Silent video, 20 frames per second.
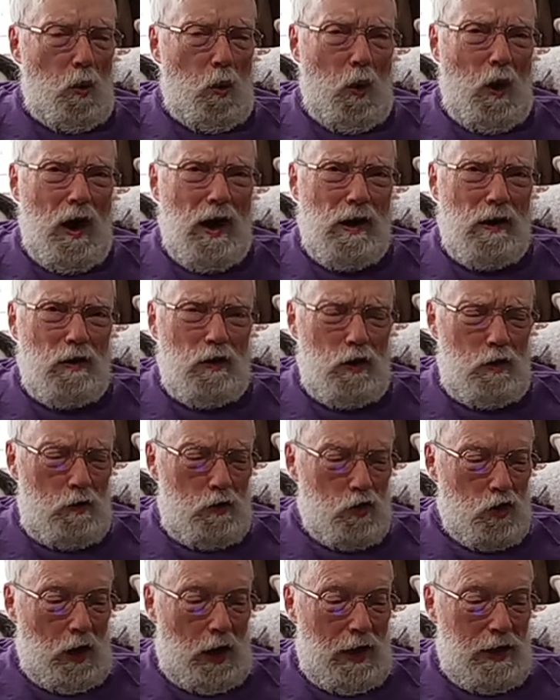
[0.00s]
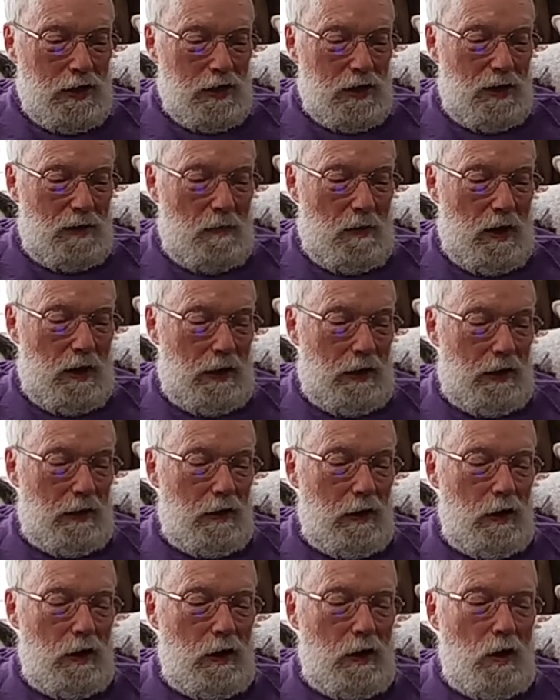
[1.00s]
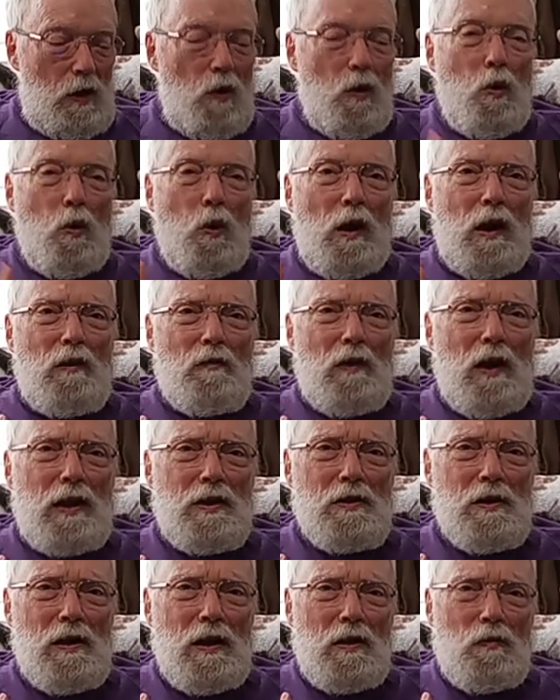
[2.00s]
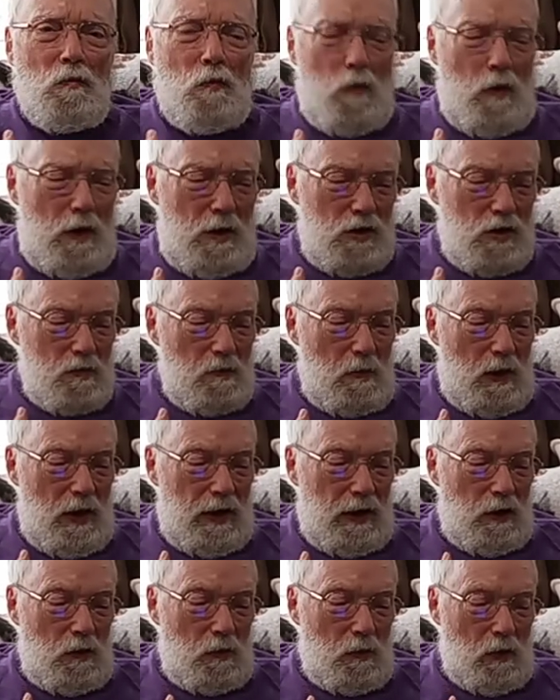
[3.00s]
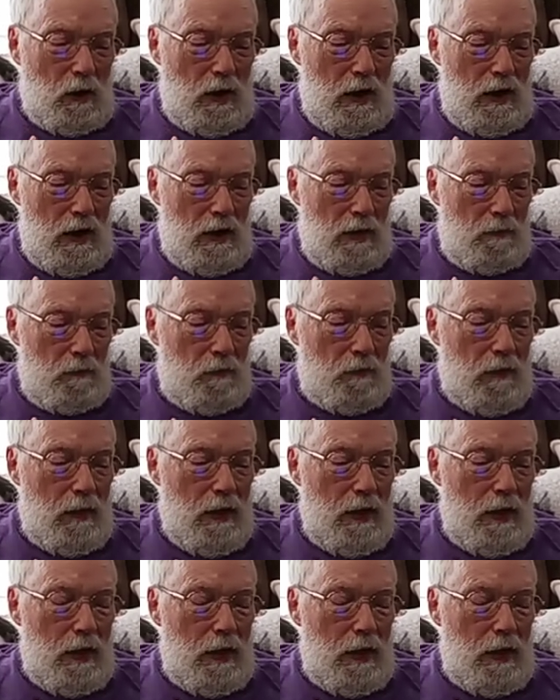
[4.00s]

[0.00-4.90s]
Why are you chasing me? What have I done? What is my crime?